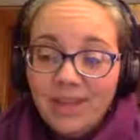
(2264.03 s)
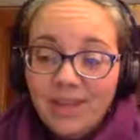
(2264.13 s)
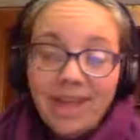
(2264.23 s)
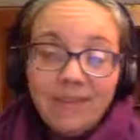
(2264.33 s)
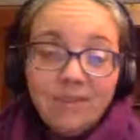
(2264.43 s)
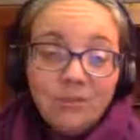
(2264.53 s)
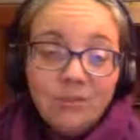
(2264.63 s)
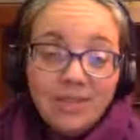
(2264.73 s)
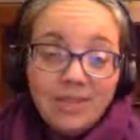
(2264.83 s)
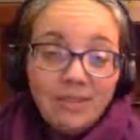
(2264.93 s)
And the
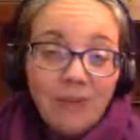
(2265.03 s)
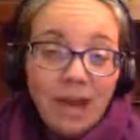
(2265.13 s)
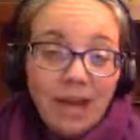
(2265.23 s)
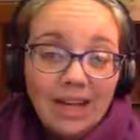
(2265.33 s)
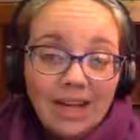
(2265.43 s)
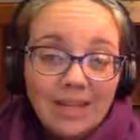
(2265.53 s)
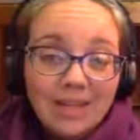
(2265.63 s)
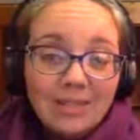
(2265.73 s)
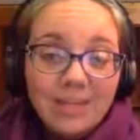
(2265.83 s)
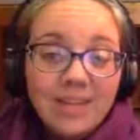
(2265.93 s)
reason why
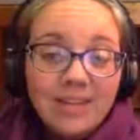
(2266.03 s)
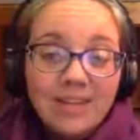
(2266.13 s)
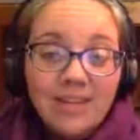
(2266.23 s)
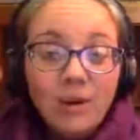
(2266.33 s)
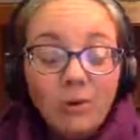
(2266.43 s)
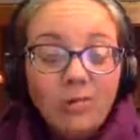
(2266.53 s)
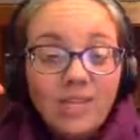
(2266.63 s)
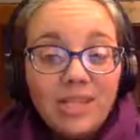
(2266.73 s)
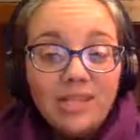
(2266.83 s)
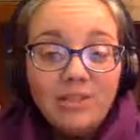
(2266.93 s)
is because he goes
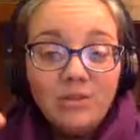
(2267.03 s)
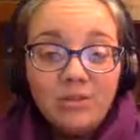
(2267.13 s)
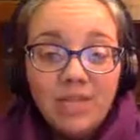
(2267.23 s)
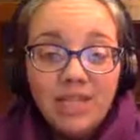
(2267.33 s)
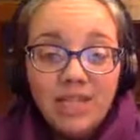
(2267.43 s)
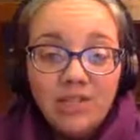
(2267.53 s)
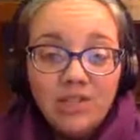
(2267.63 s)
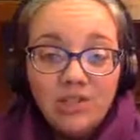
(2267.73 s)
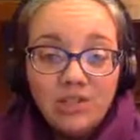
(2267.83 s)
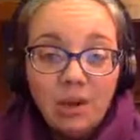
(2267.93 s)
into
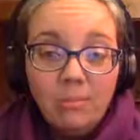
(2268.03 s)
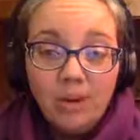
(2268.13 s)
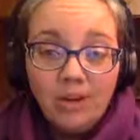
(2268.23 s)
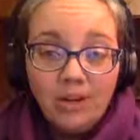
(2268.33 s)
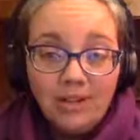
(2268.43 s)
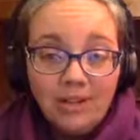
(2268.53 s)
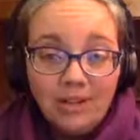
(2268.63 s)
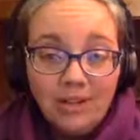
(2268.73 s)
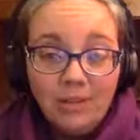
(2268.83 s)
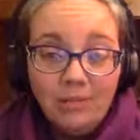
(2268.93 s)
each number,
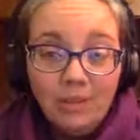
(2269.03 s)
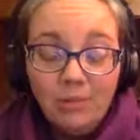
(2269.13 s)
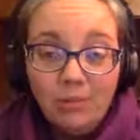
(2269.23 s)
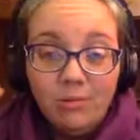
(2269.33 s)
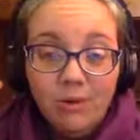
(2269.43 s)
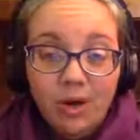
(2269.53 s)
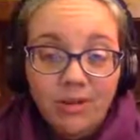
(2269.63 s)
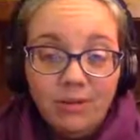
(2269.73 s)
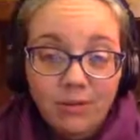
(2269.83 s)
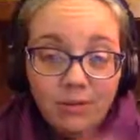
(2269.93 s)
number 1
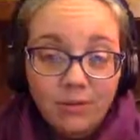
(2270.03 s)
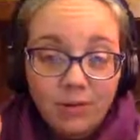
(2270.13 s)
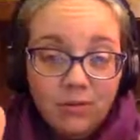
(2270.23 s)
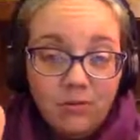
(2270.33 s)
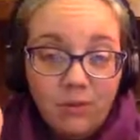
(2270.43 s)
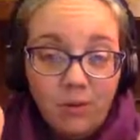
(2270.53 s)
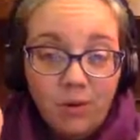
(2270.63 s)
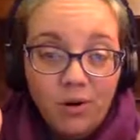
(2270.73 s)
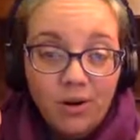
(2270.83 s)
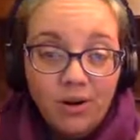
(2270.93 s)
of the first
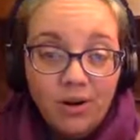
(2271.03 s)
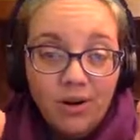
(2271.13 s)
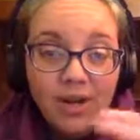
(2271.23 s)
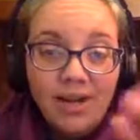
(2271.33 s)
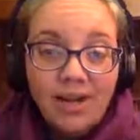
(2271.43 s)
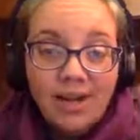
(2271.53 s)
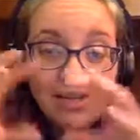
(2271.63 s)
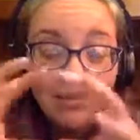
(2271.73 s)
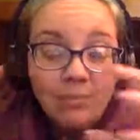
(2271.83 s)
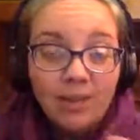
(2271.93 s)
4, and
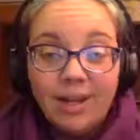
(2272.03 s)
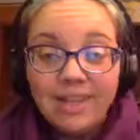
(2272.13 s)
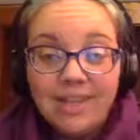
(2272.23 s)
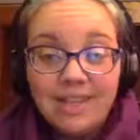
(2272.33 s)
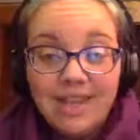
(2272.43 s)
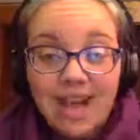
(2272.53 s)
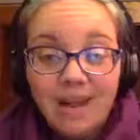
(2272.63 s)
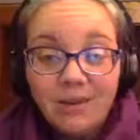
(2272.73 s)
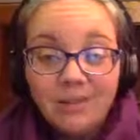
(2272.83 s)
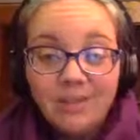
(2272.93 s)
he breaks it
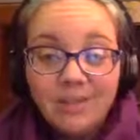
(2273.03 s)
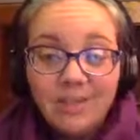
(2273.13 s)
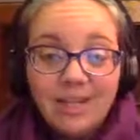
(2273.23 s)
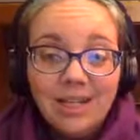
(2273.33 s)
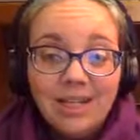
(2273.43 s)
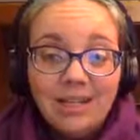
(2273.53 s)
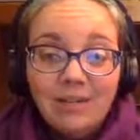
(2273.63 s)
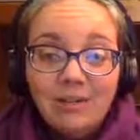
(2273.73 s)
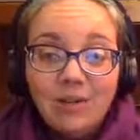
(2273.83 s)
down. He